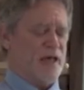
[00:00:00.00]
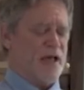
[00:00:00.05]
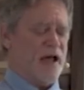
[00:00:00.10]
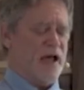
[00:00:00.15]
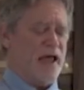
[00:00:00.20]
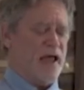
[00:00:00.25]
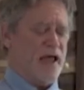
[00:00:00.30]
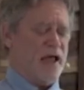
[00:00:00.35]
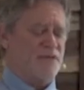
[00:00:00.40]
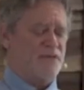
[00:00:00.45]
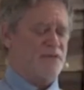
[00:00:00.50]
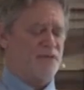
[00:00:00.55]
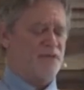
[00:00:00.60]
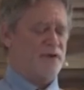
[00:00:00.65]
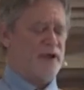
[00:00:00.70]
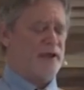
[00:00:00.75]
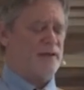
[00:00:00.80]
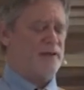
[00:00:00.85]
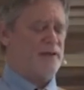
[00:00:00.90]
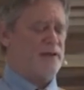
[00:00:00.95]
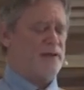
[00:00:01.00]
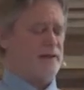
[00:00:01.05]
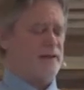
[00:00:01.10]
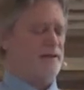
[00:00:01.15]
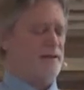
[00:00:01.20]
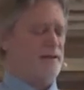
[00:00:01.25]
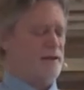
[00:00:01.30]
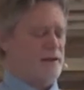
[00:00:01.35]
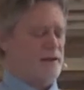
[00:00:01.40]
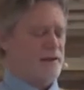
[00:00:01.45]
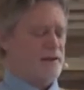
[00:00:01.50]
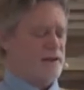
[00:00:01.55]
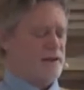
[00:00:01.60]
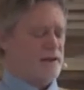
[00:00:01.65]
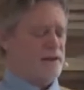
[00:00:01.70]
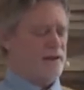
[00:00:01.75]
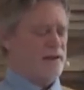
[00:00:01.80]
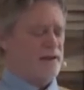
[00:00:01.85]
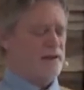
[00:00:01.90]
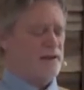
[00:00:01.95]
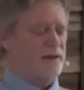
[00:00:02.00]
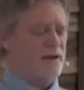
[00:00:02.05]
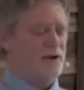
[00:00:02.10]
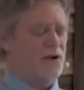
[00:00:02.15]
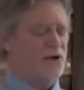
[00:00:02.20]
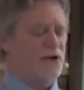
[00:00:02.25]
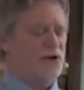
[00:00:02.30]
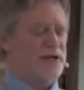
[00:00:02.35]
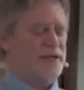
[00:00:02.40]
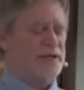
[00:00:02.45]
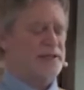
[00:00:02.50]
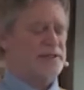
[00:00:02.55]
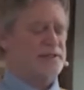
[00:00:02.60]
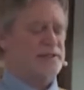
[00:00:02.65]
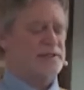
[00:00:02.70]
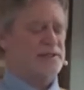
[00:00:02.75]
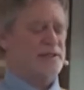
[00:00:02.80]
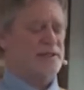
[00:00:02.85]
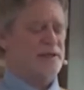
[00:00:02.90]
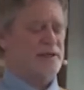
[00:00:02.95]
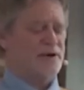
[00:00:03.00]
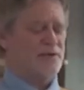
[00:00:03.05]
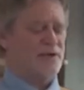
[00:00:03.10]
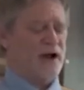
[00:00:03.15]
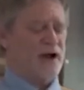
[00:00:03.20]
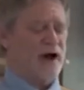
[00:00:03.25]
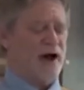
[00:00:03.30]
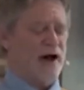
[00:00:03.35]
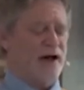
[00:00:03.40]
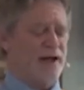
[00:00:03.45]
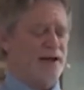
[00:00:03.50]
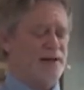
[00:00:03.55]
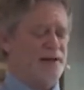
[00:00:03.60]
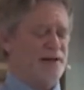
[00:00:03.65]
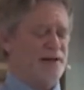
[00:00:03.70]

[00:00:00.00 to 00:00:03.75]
I have faith in the goodness of God.